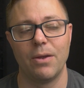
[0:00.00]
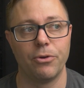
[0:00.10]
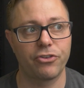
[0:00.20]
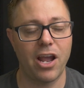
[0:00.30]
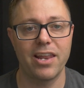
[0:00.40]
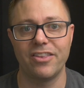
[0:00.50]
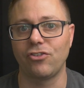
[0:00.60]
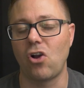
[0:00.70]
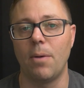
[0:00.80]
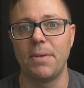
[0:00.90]
It was kind of
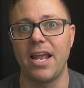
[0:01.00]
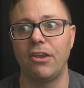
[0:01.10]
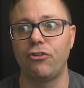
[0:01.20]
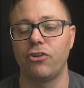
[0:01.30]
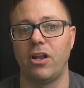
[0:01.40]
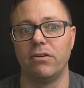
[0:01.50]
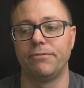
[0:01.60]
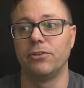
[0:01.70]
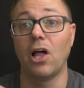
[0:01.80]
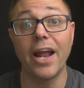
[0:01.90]
this combination
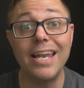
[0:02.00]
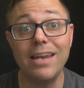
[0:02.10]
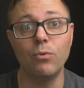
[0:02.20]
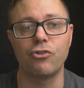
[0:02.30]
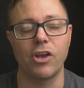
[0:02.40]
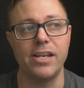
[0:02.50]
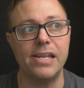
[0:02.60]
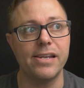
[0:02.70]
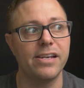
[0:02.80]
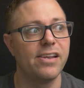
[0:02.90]
of lighting, which I
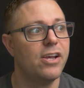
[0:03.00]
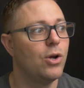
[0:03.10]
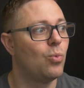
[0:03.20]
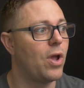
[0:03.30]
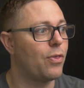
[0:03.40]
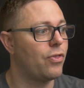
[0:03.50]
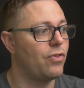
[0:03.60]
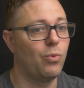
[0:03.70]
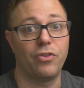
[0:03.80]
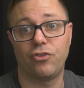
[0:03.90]
needed,
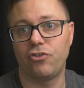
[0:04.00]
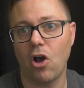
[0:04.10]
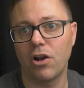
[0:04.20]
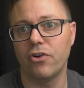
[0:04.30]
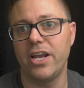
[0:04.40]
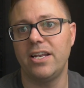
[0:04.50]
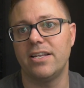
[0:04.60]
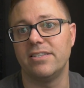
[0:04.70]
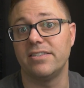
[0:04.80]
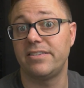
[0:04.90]
with, with soldering
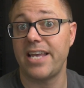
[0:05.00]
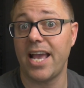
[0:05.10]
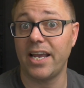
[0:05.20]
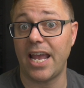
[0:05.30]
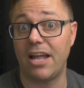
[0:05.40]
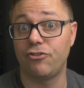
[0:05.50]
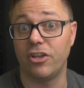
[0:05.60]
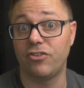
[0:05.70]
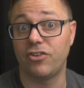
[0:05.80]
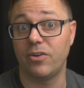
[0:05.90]
and the tech
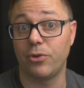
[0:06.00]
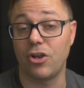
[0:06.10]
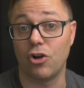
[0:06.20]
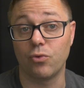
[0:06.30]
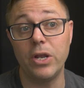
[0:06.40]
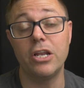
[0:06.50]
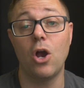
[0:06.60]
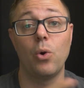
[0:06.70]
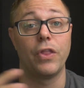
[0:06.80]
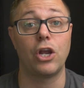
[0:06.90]
gadgets with the
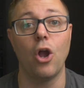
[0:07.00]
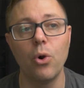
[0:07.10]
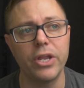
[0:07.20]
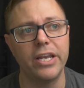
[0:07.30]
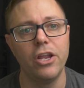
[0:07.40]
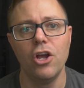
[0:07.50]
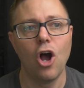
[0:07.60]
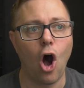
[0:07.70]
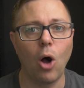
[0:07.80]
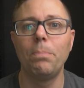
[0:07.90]
Arduino and the coding,
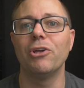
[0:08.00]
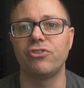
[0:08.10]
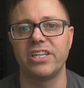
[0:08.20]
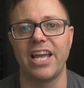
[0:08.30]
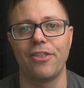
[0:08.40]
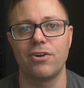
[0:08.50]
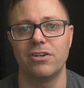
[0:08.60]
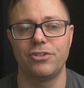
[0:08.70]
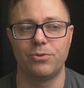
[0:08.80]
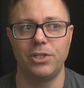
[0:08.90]
all built
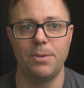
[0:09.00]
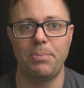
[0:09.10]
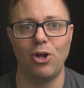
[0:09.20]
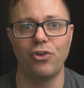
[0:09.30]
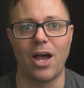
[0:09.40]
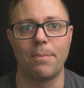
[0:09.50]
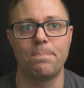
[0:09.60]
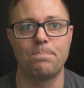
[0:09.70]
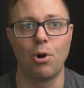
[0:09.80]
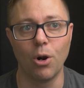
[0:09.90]
together to really build a
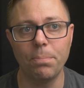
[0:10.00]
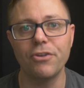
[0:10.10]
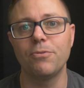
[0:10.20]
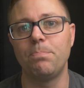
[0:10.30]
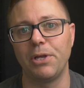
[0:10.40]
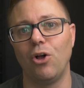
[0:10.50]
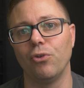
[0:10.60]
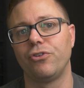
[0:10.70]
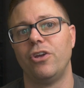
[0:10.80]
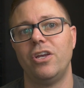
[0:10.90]

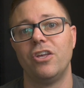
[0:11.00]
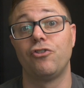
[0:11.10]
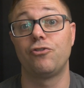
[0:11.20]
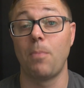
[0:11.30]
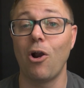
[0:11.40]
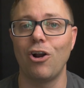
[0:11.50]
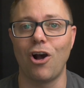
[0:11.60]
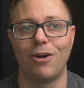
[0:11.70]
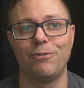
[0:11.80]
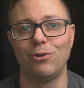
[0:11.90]
purpose-built smart
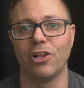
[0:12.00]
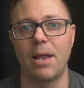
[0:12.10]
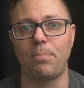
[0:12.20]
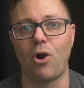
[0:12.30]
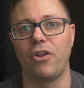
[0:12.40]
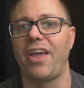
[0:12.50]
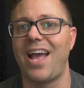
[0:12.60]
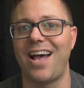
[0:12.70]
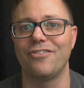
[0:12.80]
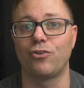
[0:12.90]
off-road light bar that
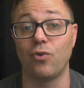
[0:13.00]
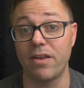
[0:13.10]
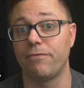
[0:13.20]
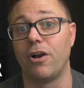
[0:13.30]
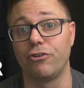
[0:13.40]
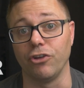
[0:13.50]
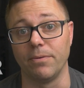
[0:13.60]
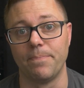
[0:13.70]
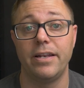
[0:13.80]
has great function.